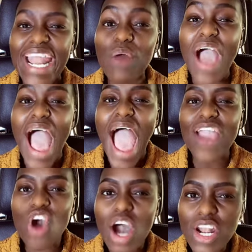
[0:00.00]
And
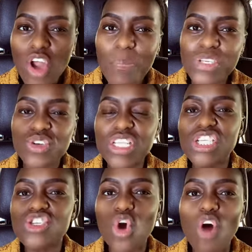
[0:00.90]
I got an
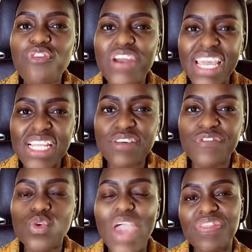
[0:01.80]
opportunity to go for an
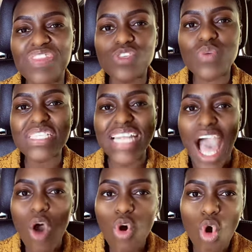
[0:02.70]
interview at, this was an
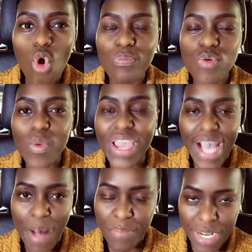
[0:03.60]
alcohol brewing
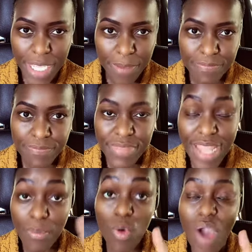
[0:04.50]
company,
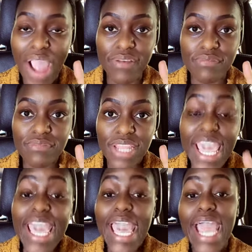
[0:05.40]
number one.
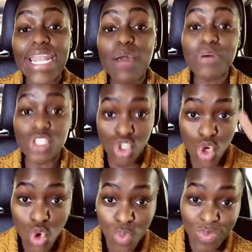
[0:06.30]
And number
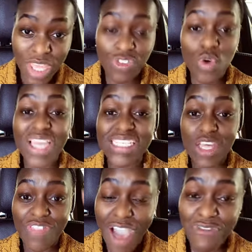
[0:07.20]
two, if you are in
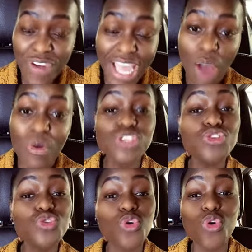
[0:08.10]
South Africa, I
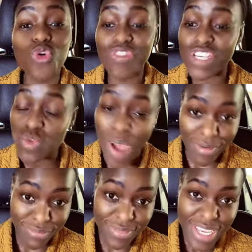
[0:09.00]
want you to Google this
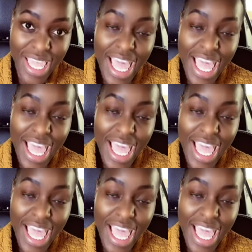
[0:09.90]
one.